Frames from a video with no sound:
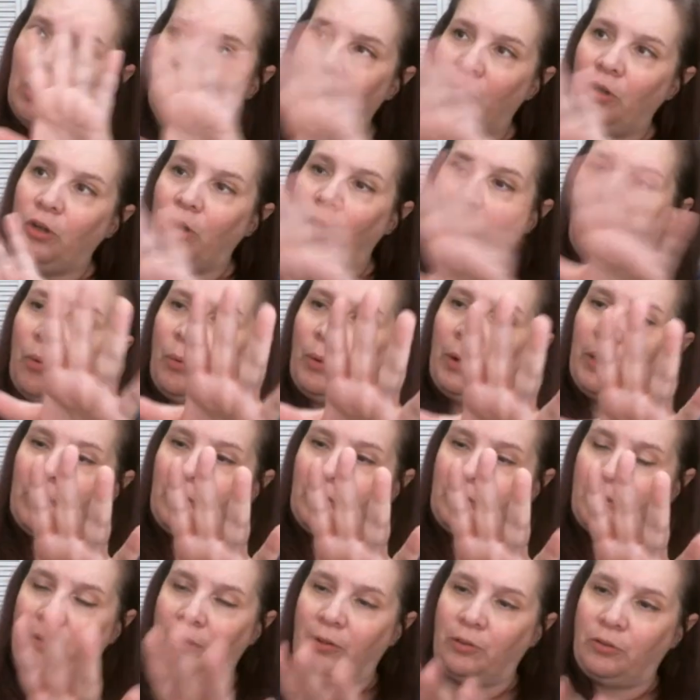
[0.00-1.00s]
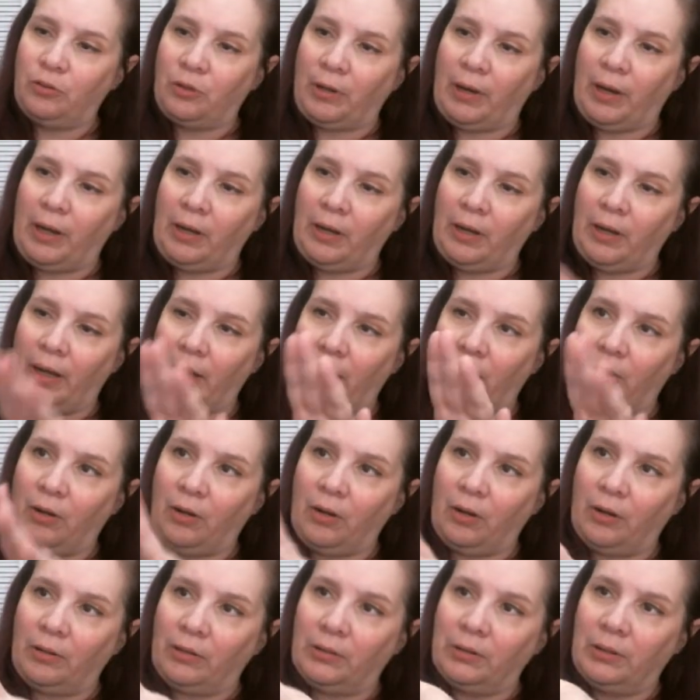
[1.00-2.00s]
Nowhere to the tread at
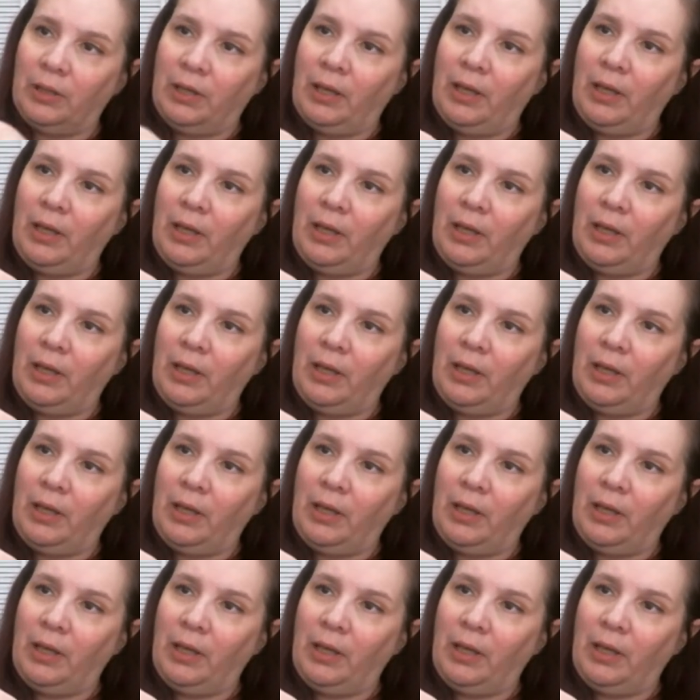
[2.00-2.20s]
all.